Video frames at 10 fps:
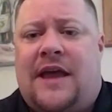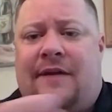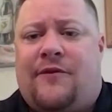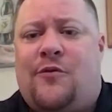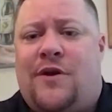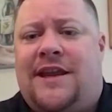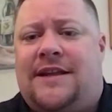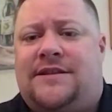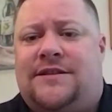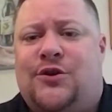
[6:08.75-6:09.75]
Everyone
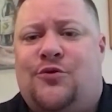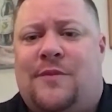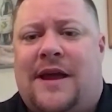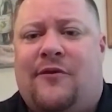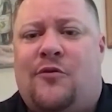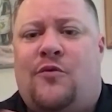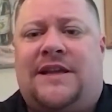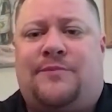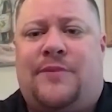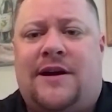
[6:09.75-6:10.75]
gets Zoom. Everyone
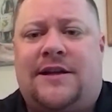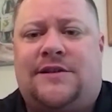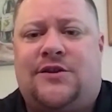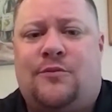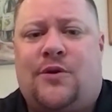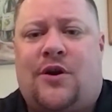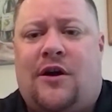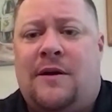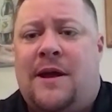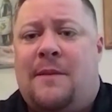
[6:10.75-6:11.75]
has been on a Zoom
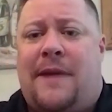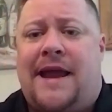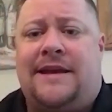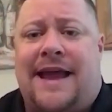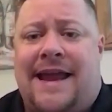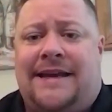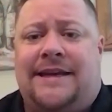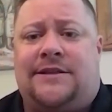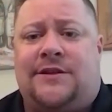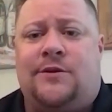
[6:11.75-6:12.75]
call. My
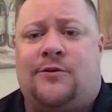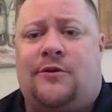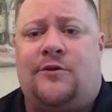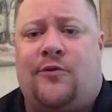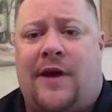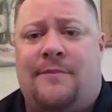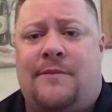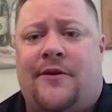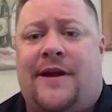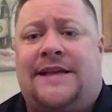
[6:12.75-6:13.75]
92-year-old
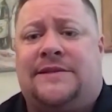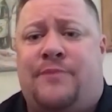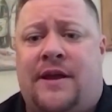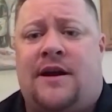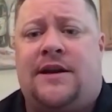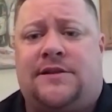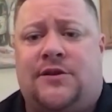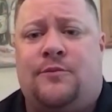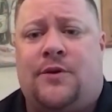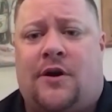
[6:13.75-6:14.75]
grandmother has been on a
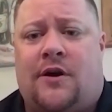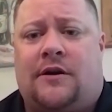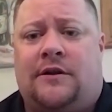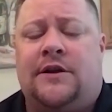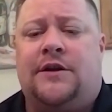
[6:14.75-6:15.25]
Zoom call